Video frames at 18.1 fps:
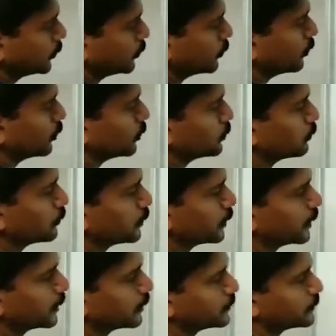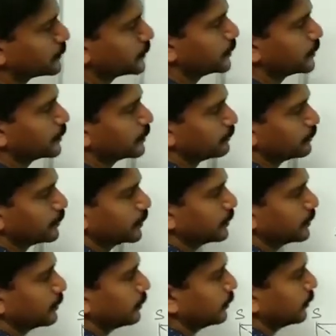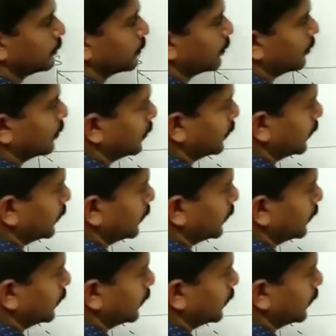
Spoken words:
draw two diagonals here. We can draw